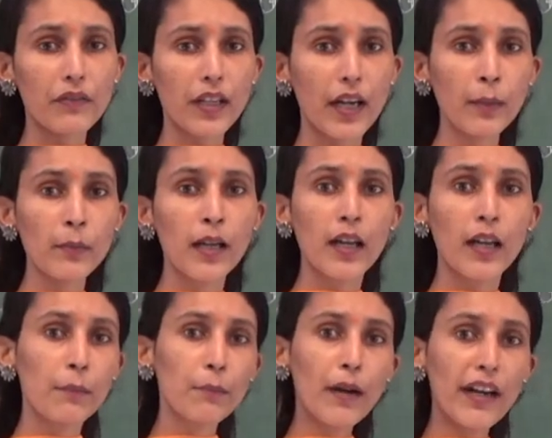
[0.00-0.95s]
of time
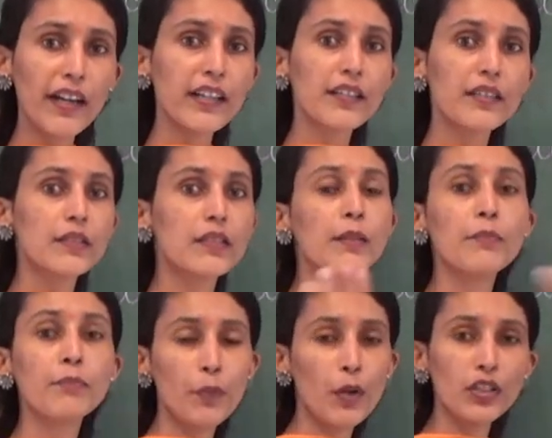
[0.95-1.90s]
by
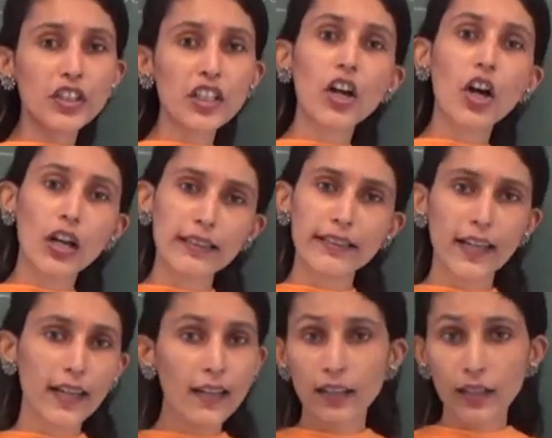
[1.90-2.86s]
imposing all
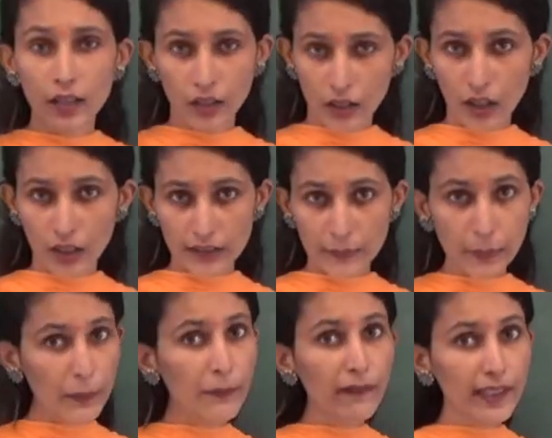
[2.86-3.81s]
their laws.
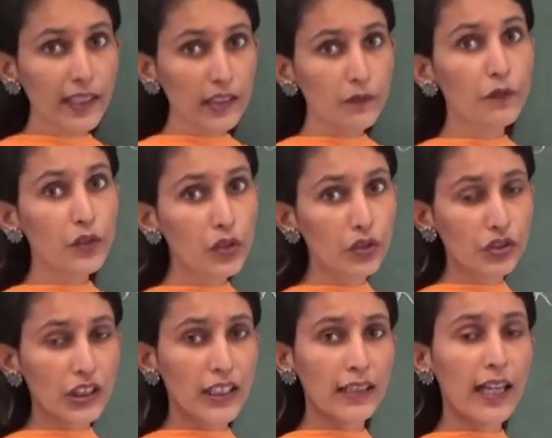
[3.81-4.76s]
People were
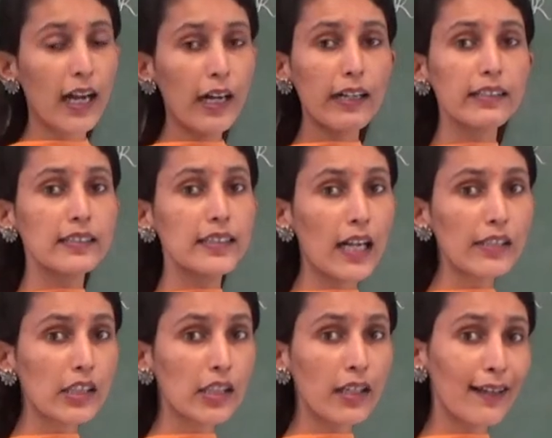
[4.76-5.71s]
confused, and that
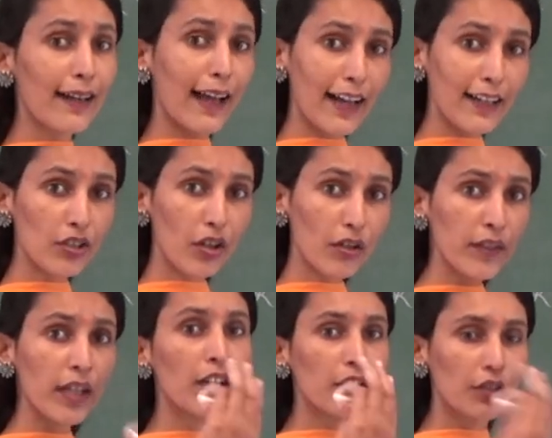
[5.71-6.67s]
resulted in lack of
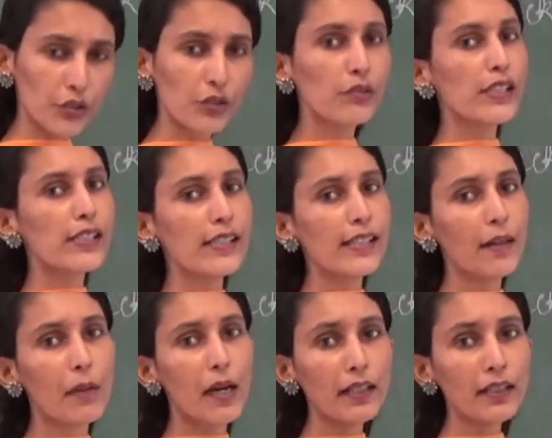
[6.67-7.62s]
unity
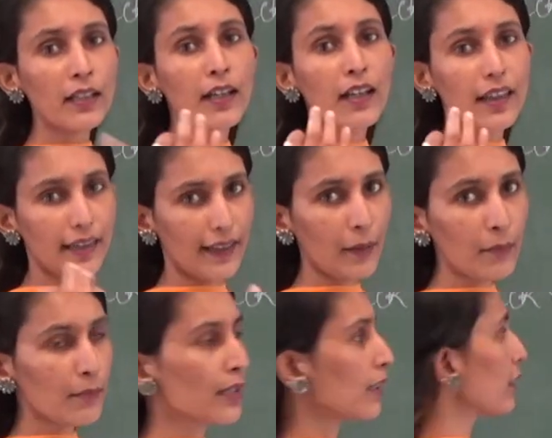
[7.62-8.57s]
among
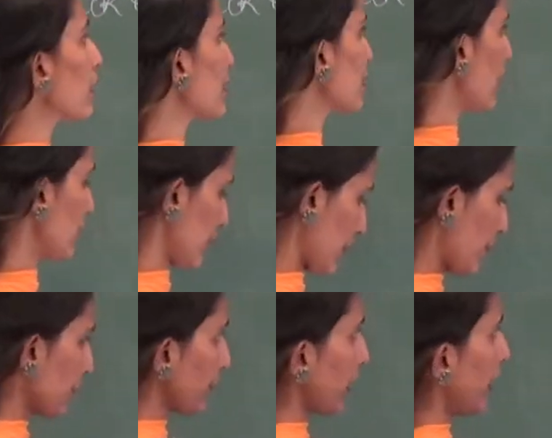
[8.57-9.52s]
themselves.
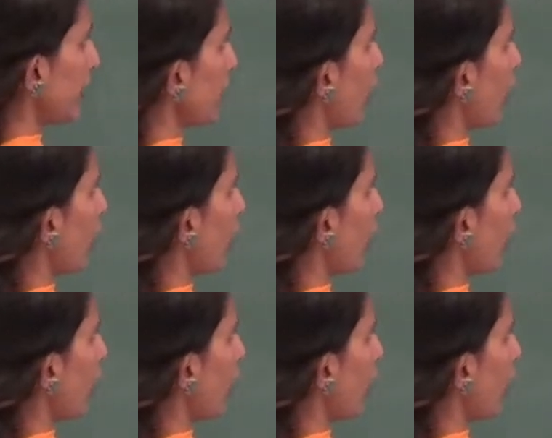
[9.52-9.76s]
It